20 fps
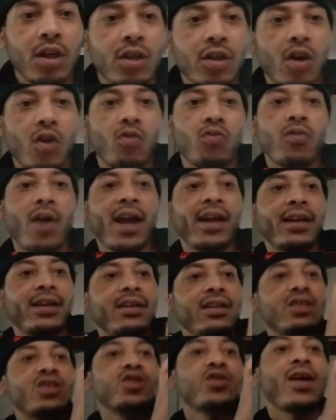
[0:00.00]
yo right in
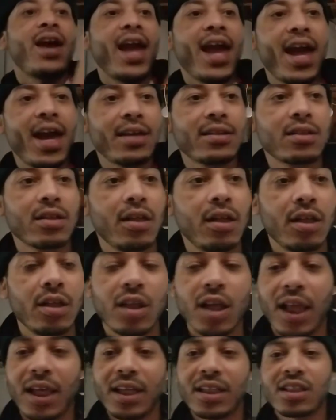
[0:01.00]
the trash
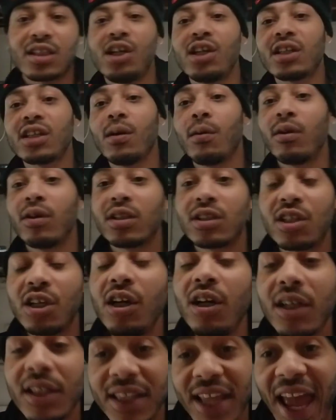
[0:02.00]
yo, it took the
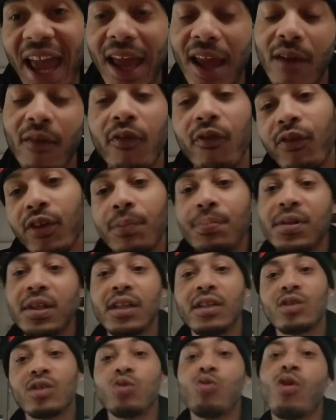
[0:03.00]
took that and flipped it
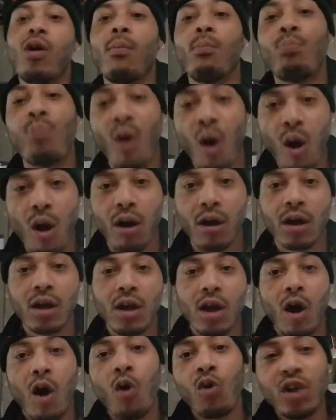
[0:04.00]
into a bar
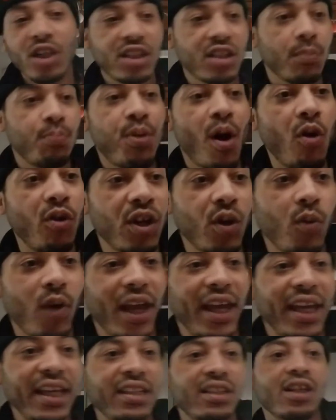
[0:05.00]
on his opponent
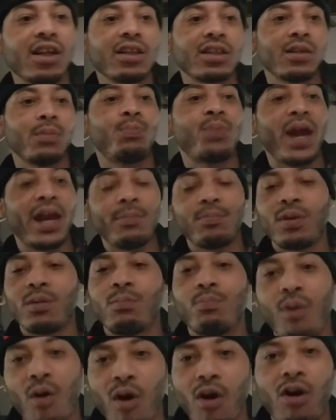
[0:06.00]
where he took the paper
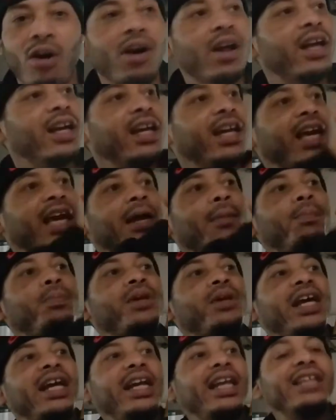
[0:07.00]
ball and
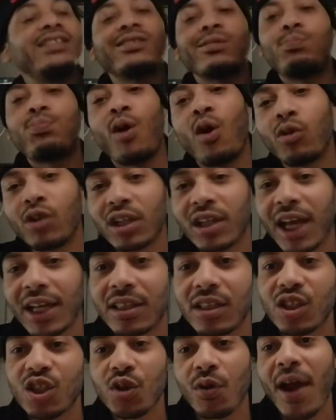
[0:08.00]
played his opponent like
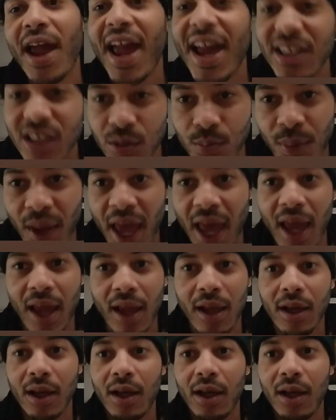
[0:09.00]
the trash bag